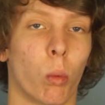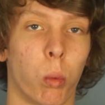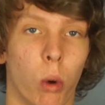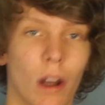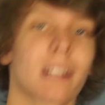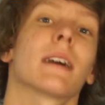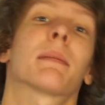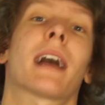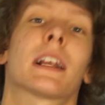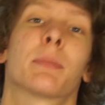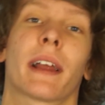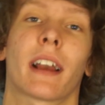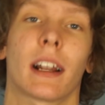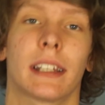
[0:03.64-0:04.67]
What is up, guys?
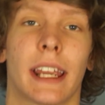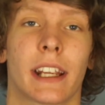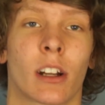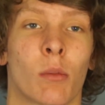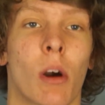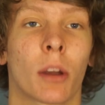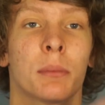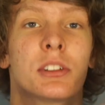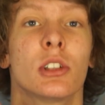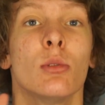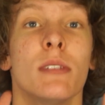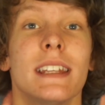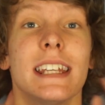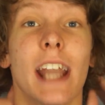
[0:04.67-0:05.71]
Blake Got a Cake here, and welcome
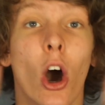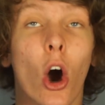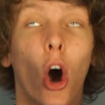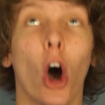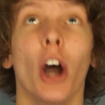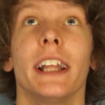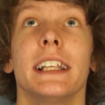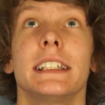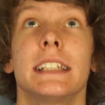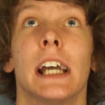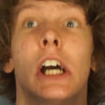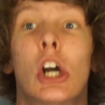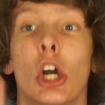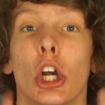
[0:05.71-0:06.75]
to the hottest
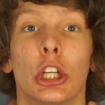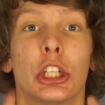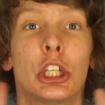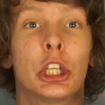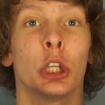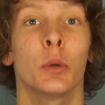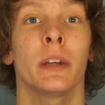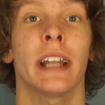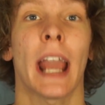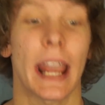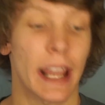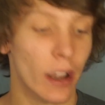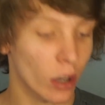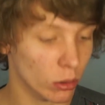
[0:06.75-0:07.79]
Q and
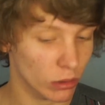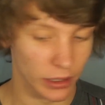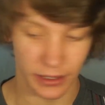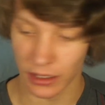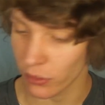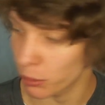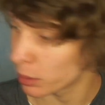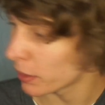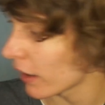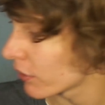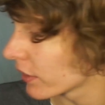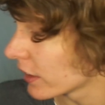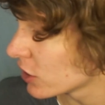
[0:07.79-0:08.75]
A. Oh, I didn't even prepare for this